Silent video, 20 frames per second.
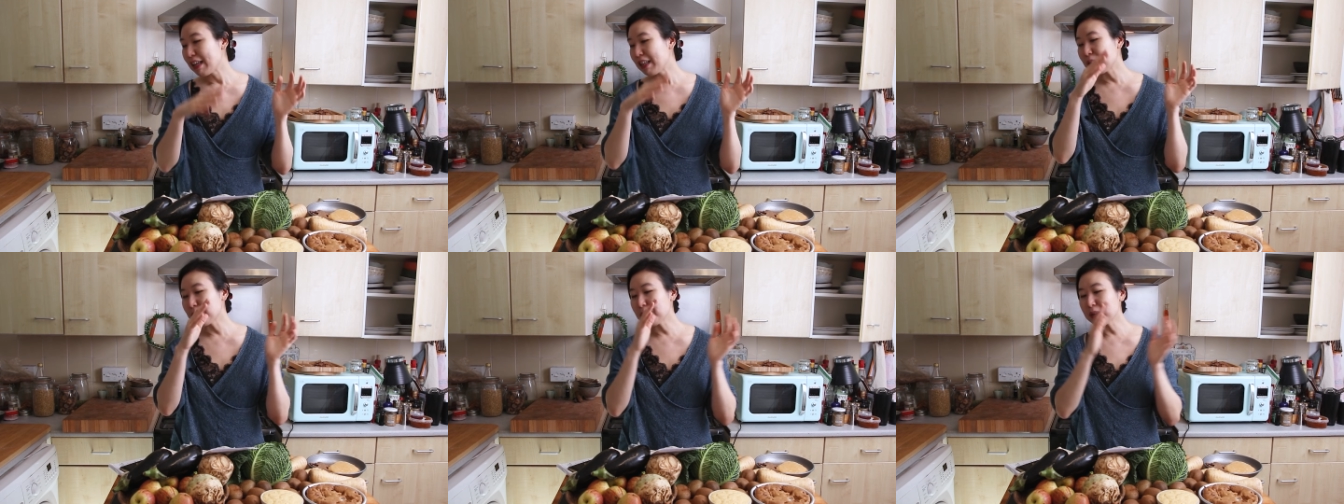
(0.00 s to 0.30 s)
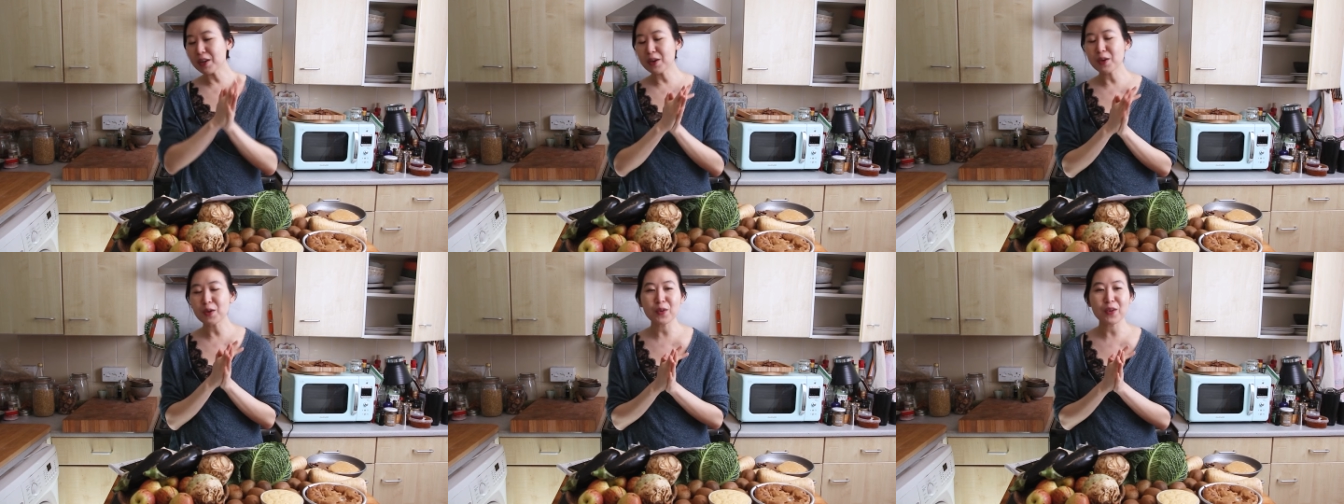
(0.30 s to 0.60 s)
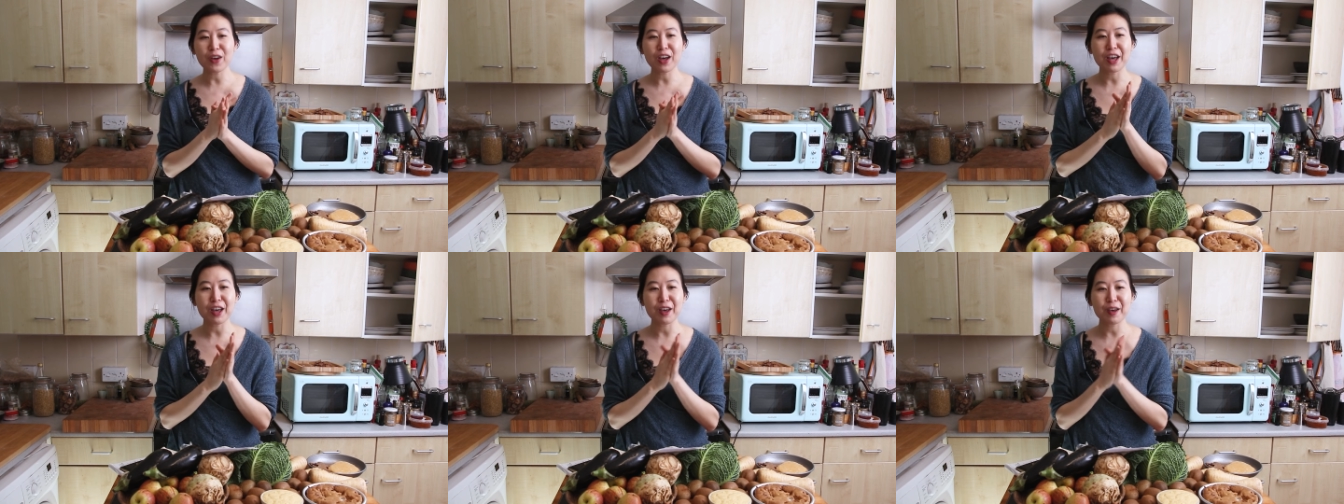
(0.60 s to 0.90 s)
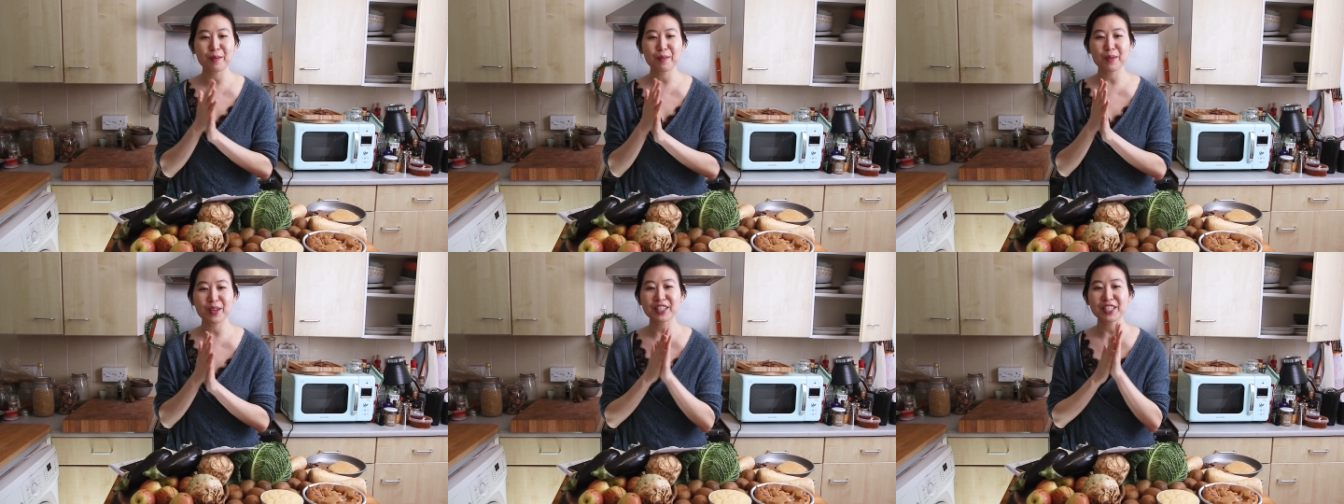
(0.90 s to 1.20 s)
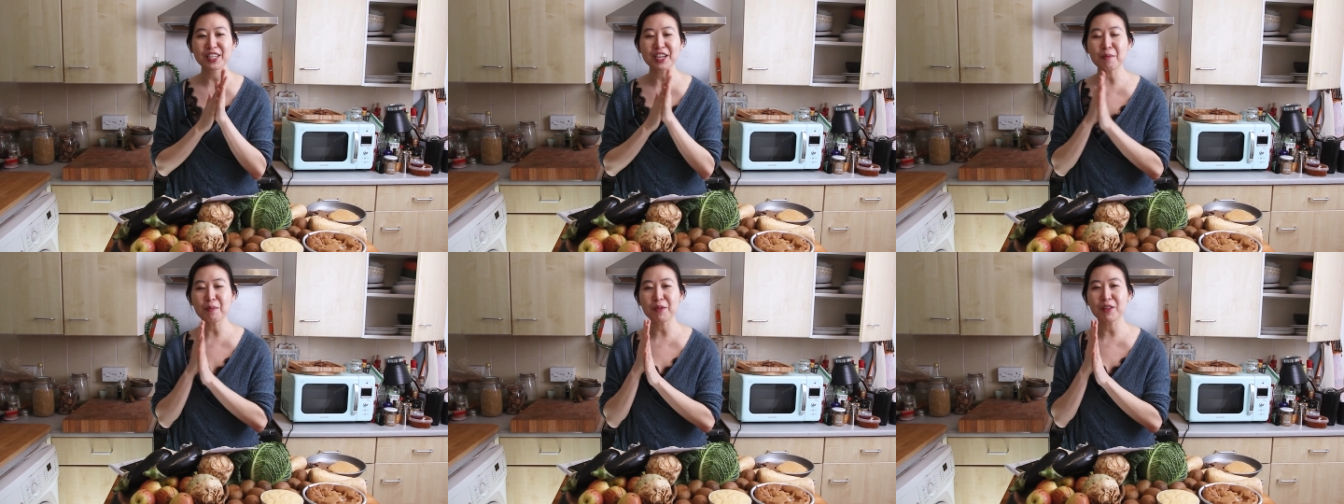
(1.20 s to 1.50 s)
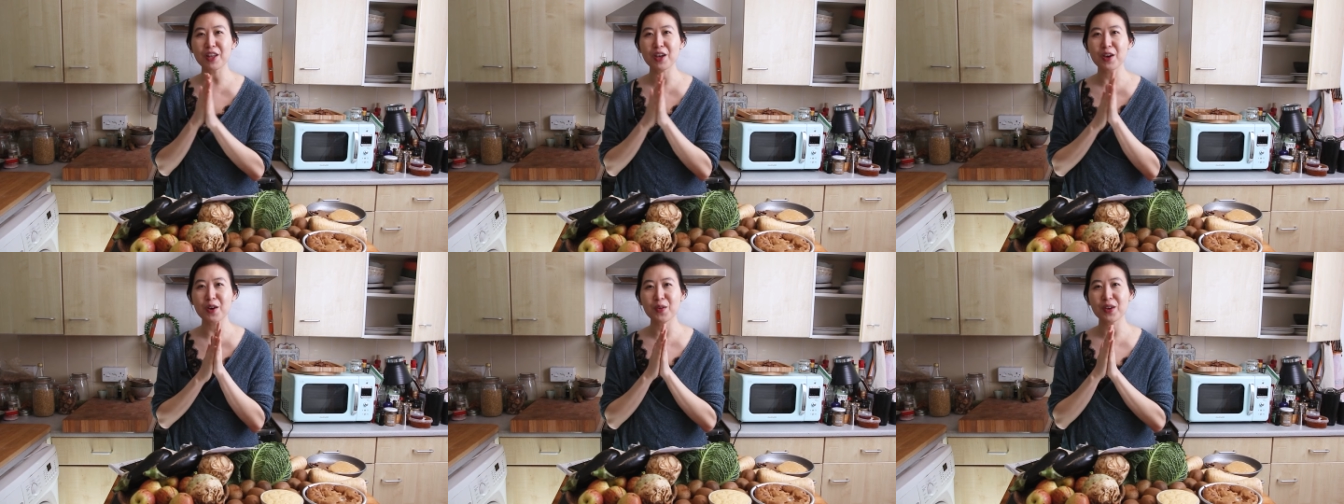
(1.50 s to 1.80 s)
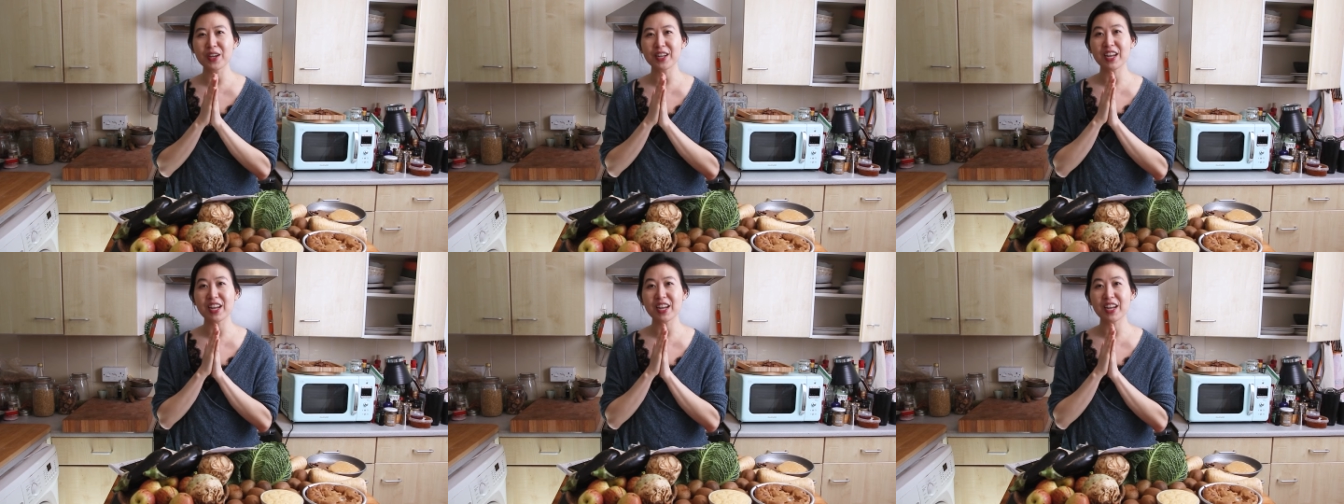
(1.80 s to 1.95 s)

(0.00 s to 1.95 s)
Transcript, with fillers: let me know um, down below,